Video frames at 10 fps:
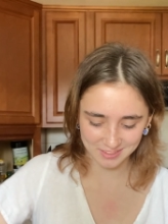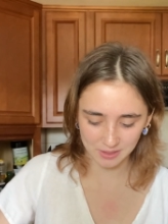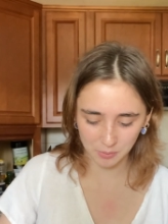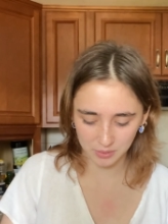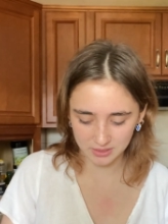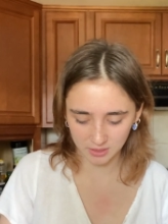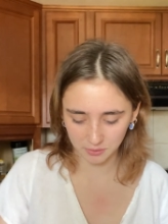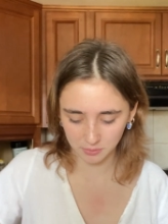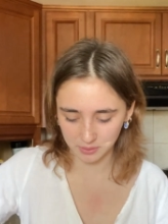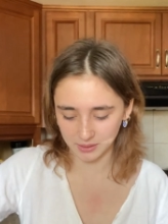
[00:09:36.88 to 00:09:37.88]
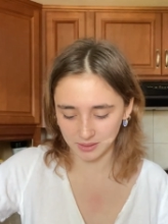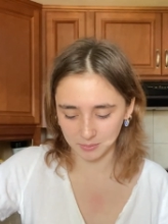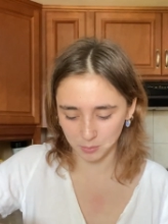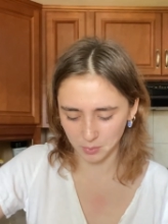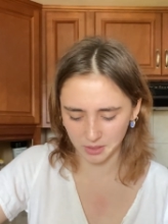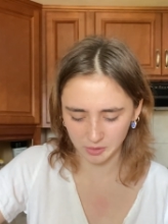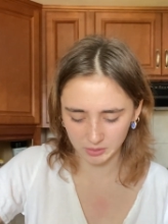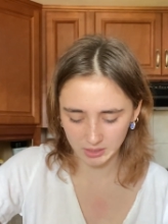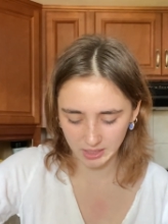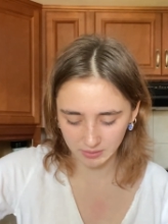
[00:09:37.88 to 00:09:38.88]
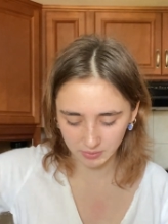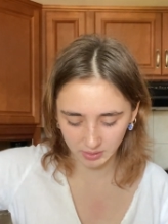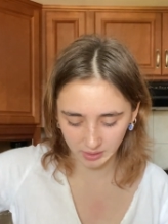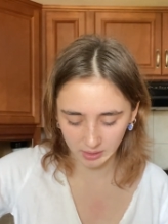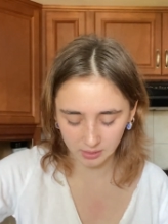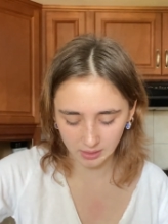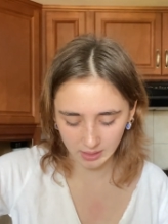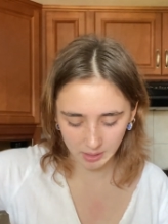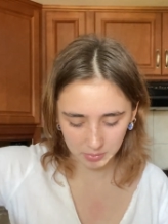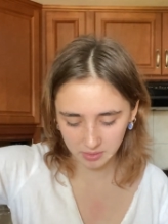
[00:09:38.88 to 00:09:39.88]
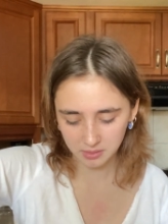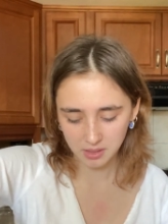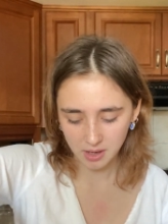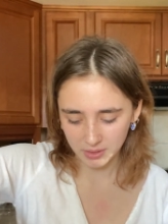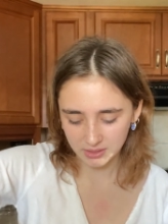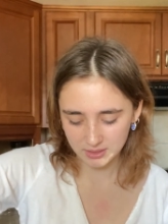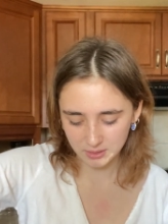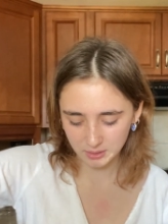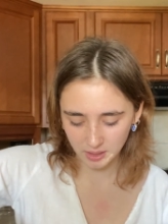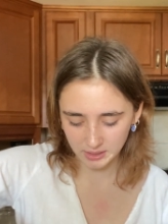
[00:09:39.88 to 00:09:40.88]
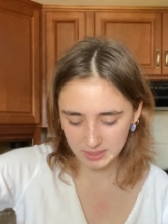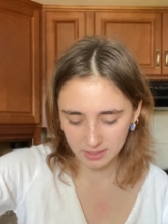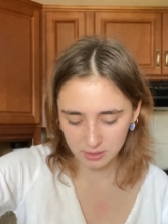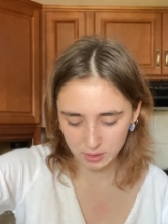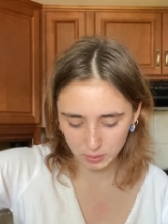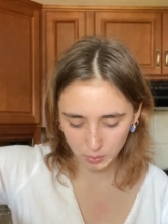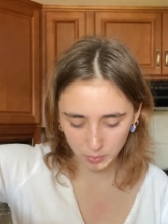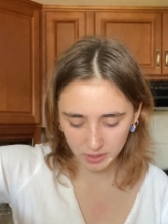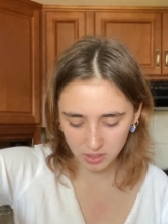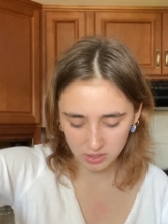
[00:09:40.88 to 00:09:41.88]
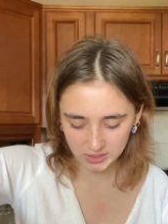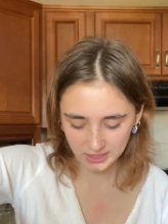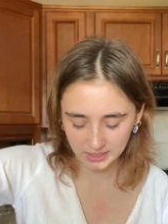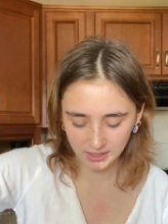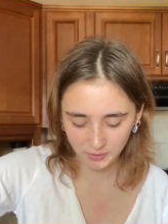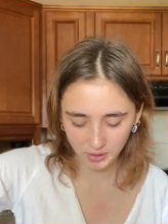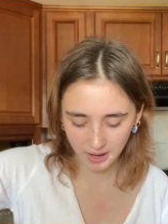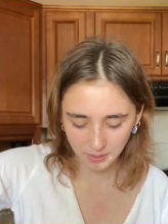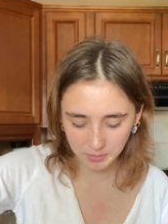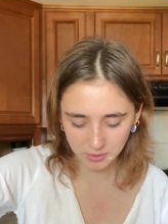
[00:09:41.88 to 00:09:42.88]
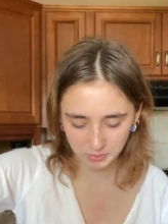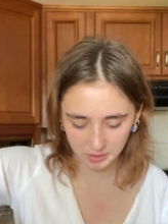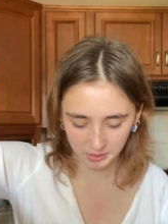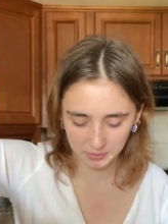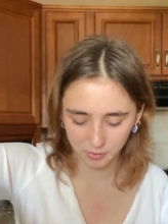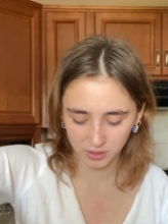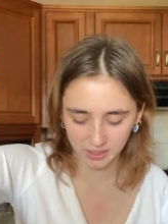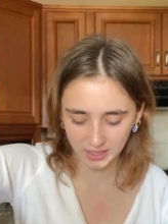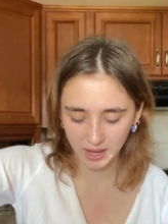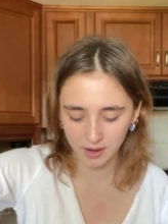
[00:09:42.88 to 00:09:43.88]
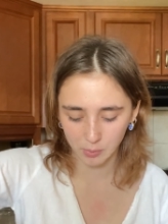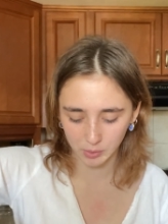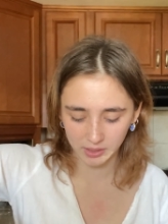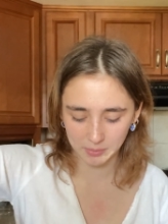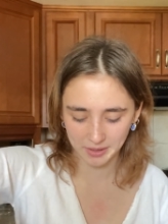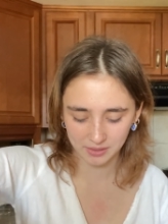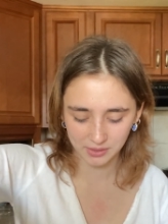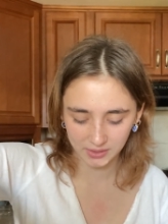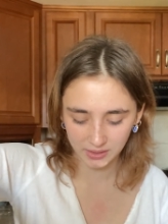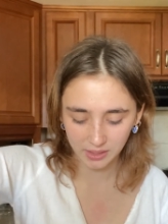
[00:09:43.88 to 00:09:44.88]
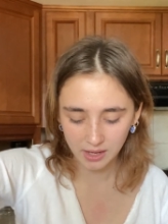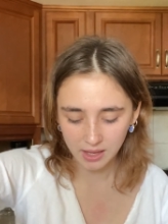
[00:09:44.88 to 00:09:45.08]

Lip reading: it was like a really weird, tough thing that happened. It's like so weird. It's like never happened to me. Like people are like, yeah, I worry about everything.